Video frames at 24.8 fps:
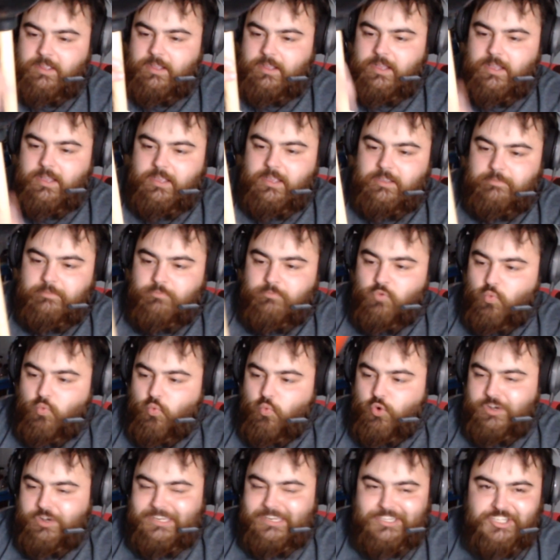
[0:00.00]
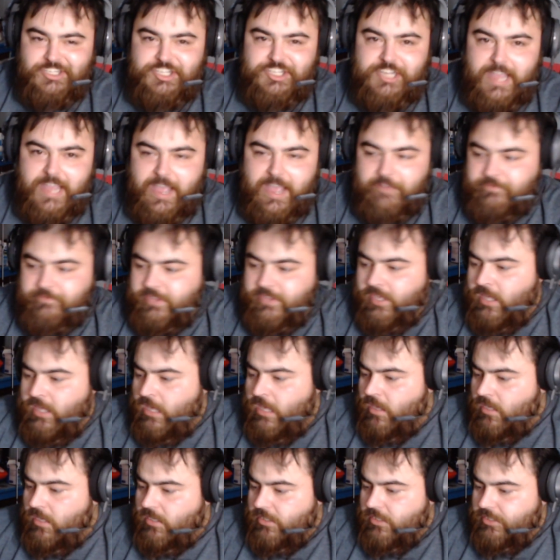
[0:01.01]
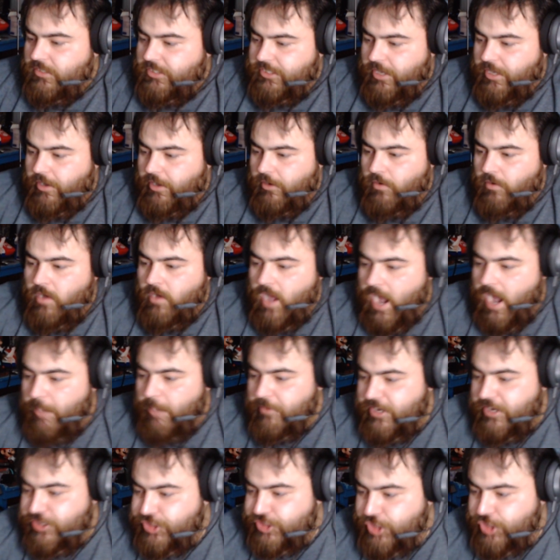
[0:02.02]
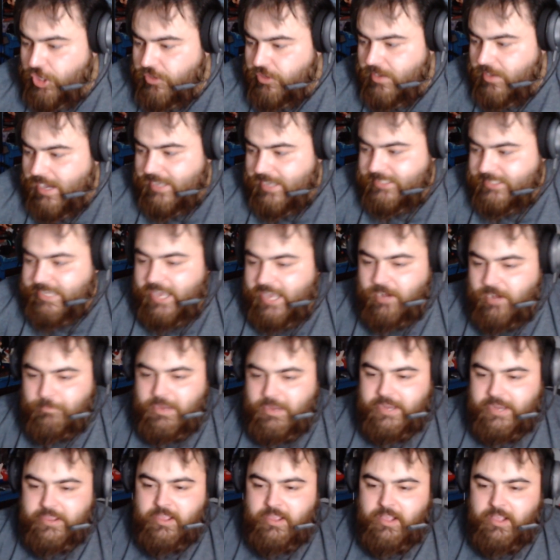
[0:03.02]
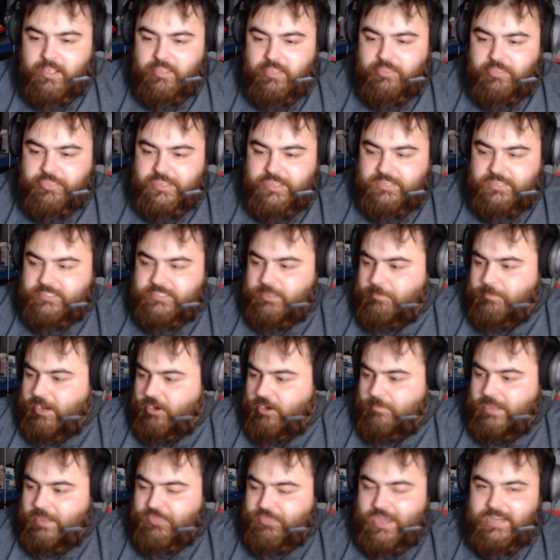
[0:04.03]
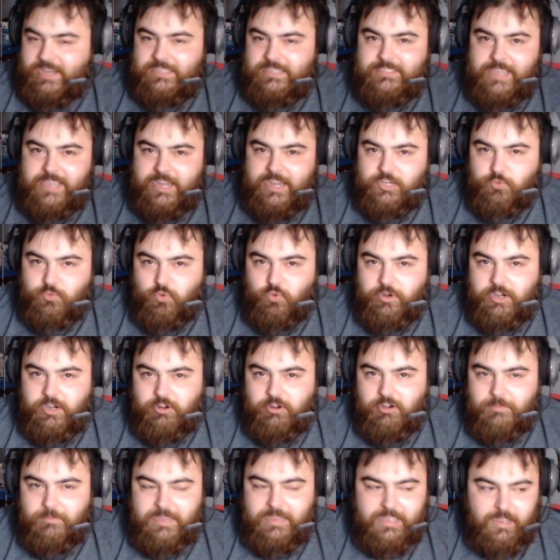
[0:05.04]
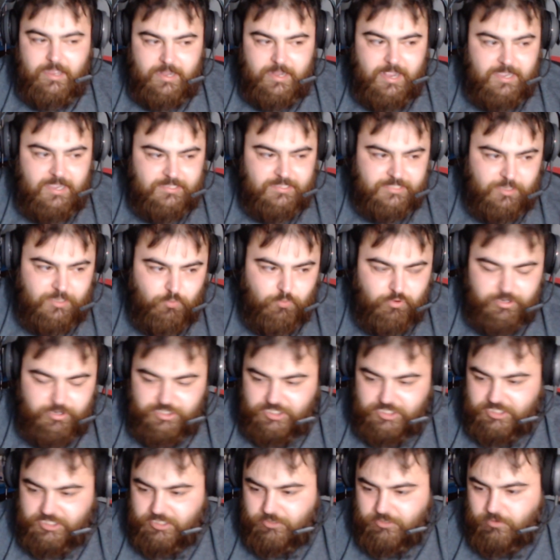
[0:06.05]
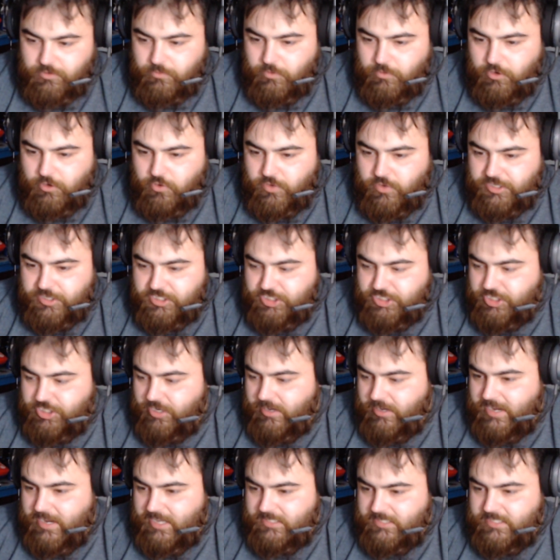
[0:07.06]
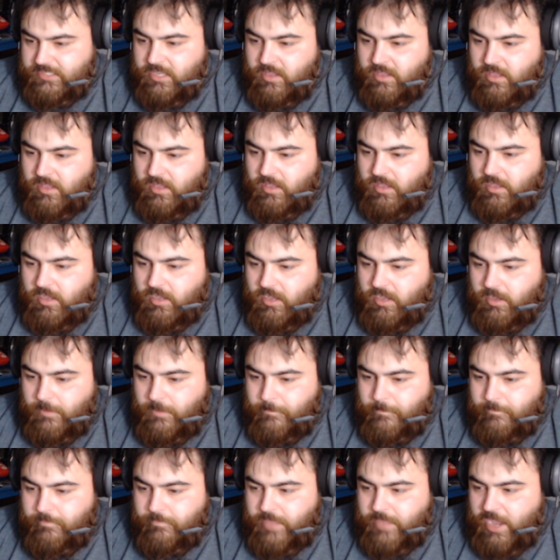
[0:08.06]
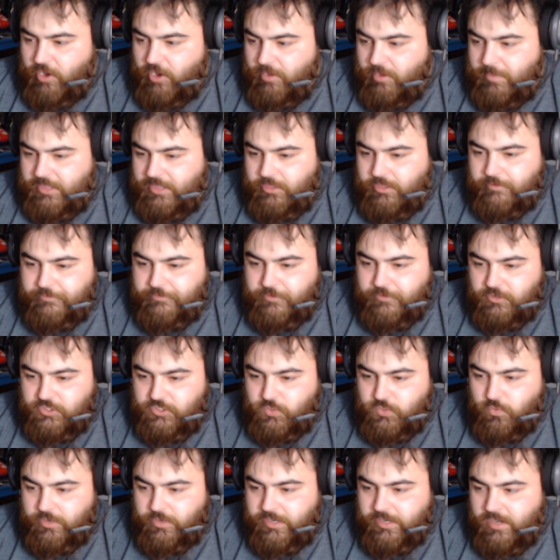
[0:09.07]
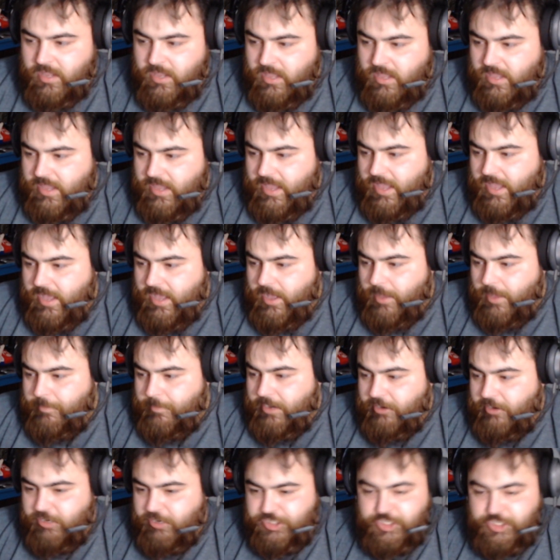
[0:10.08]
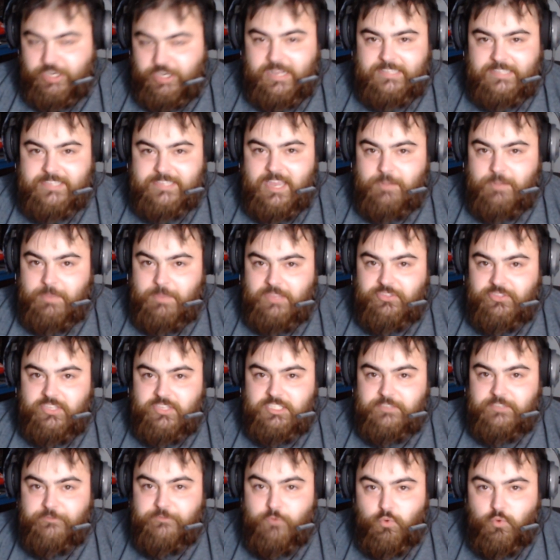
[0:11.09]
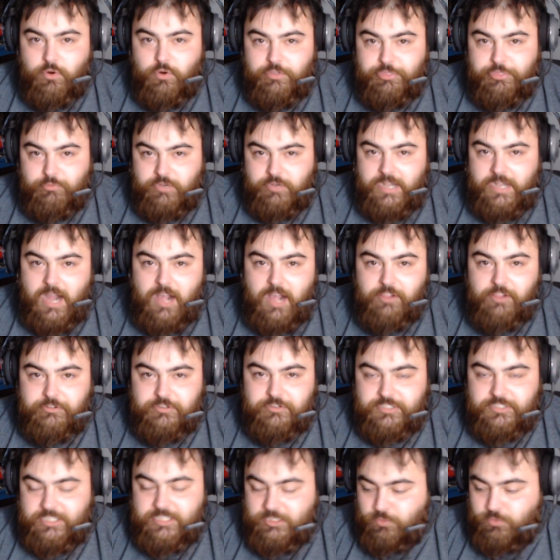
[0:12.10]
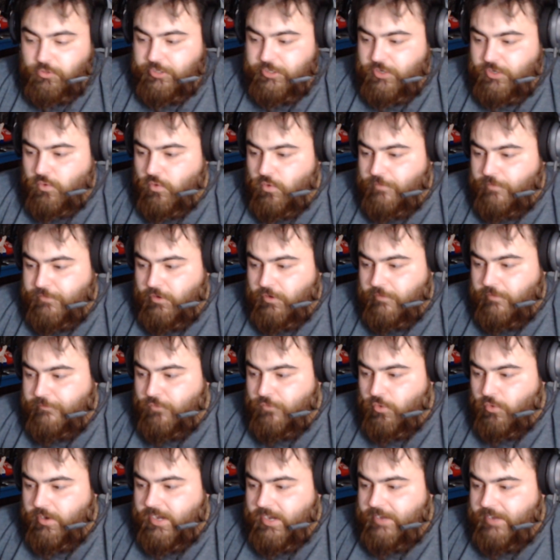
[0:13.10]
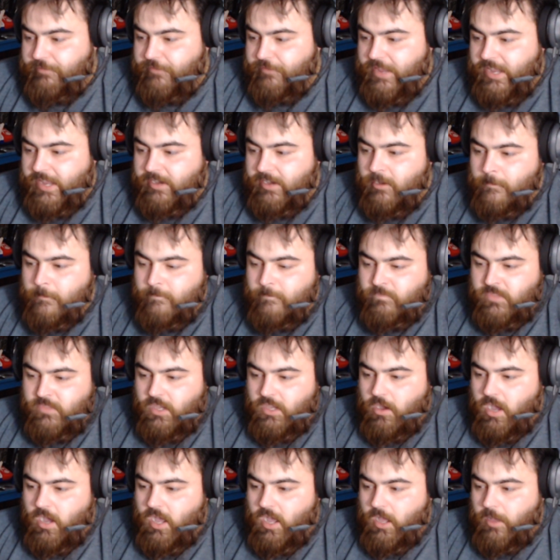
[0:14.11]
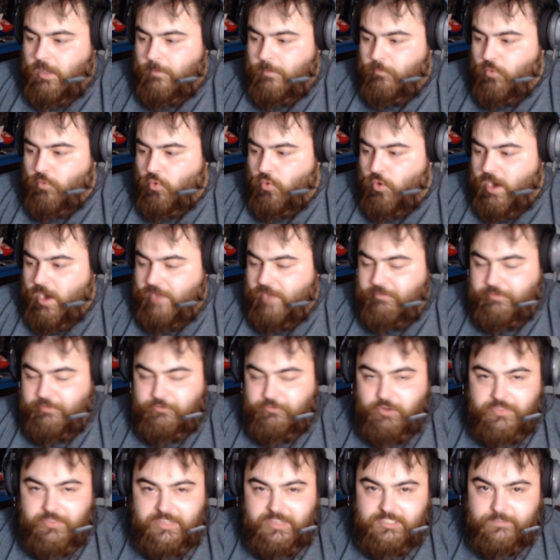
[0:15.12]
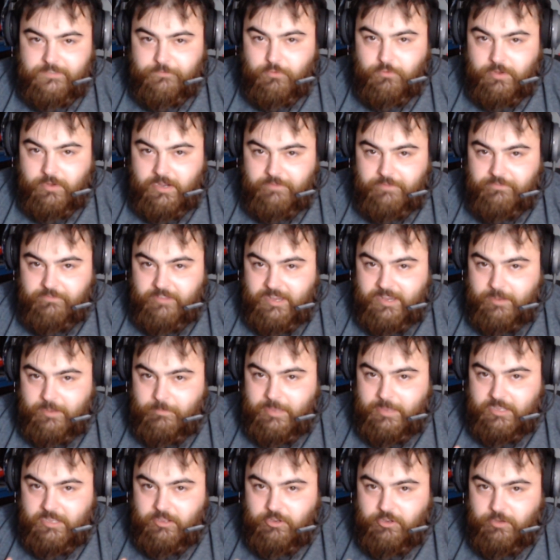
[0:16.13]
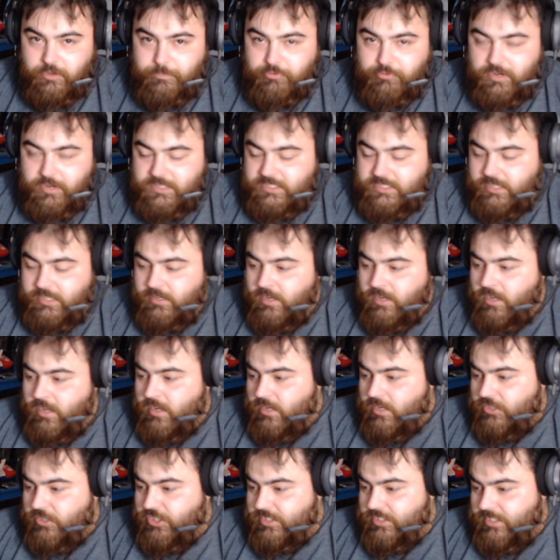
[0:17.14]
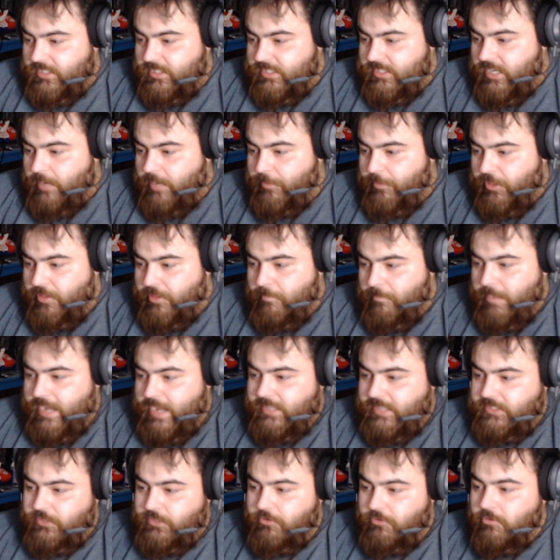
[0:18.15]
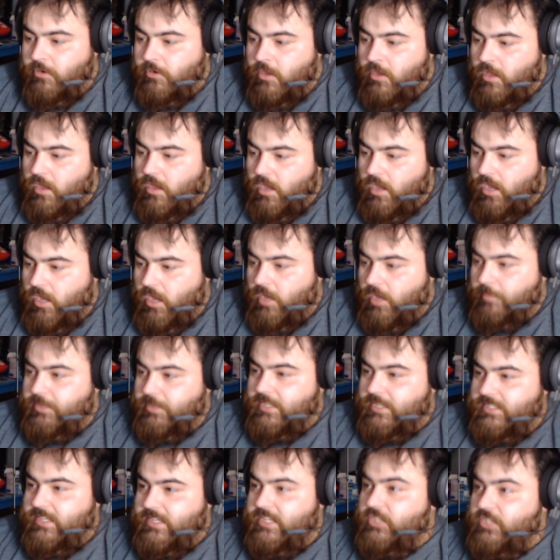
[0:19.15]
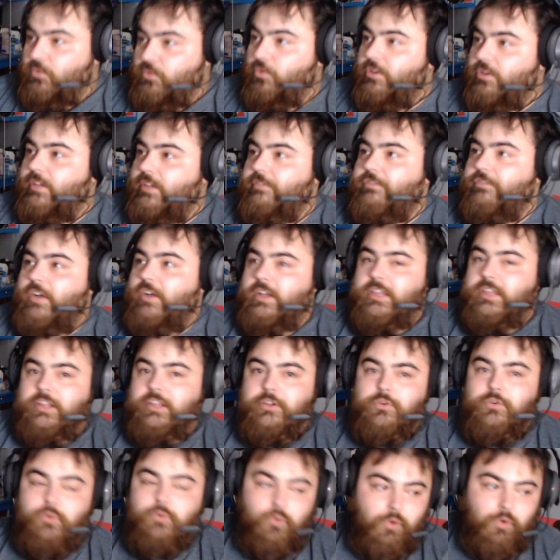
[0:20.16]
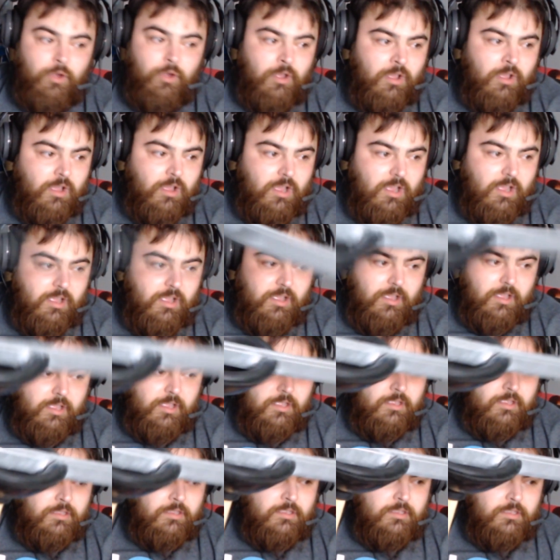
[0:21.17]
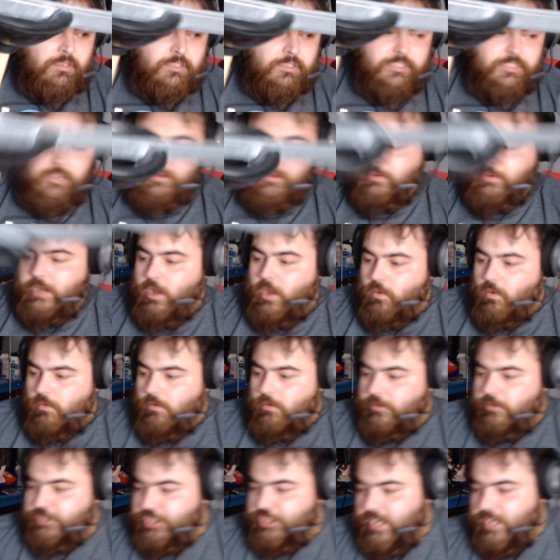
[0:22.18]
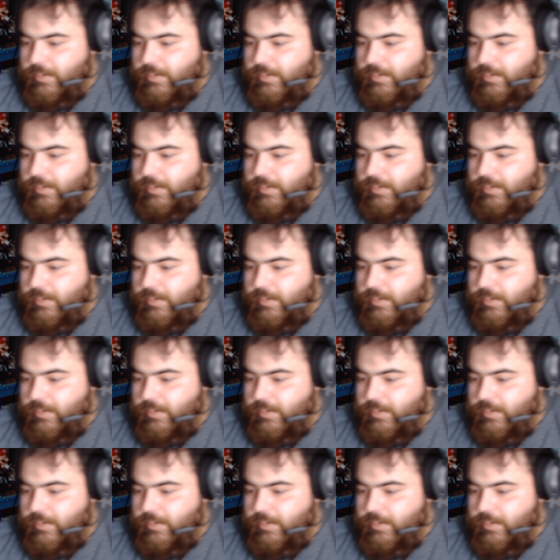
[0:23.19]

uh, wooden shaft. So I'm going to show you guys how to make this. I'm not going to make that exact one. I'm going to make a custom one just to do it real quick to show you guys um, how I made the first one. Um, and I'm going to show you guys how to make this for $3. It's really cool if you're a Fortnite fan um, or have a friend that's a Fortnite fan to make a good present just to sit up on the mantle because um, it is really fucking cool. So here we go. I'm going to show you how to